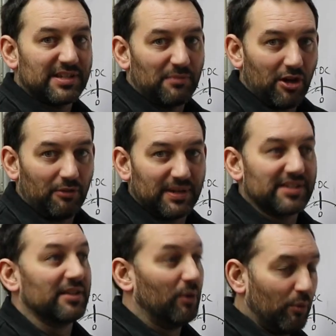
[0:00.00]
small
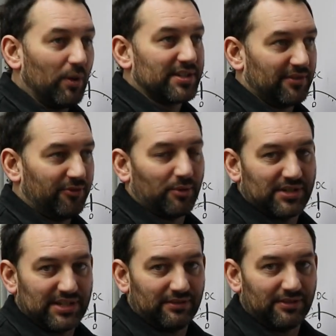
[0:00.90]
because it was a
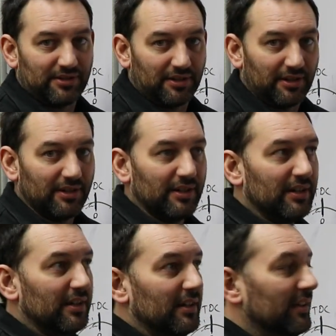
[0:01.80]
4-cylinder
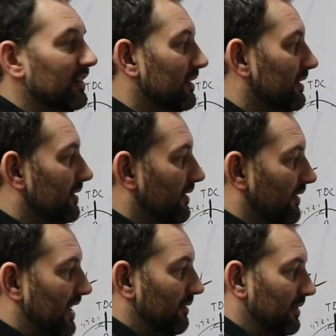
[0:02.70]

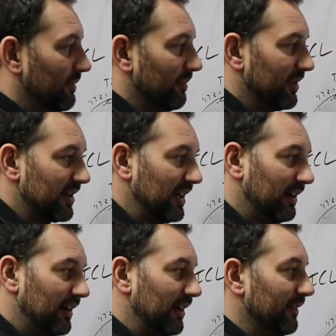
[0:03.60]
that we were working
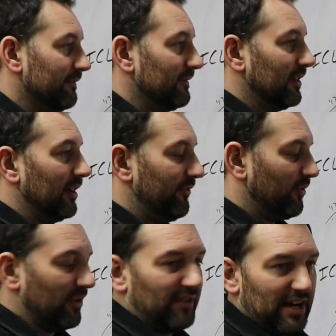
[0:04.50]
on,
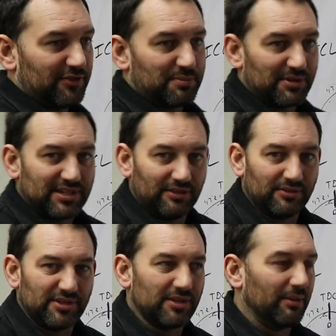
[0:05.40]
4 valves per
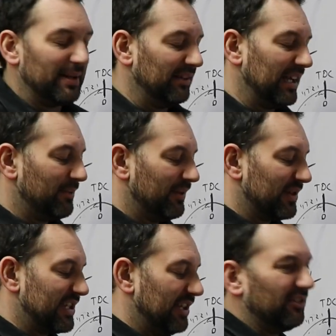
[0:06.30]
cylinder. So I mean, like we
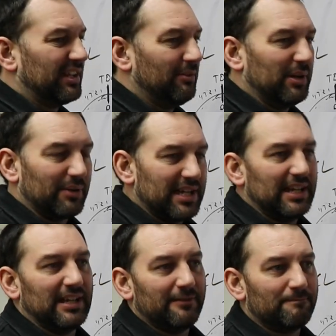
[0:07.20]
were
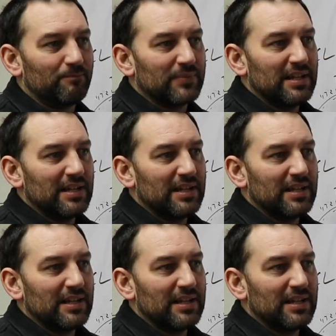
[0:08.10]
getting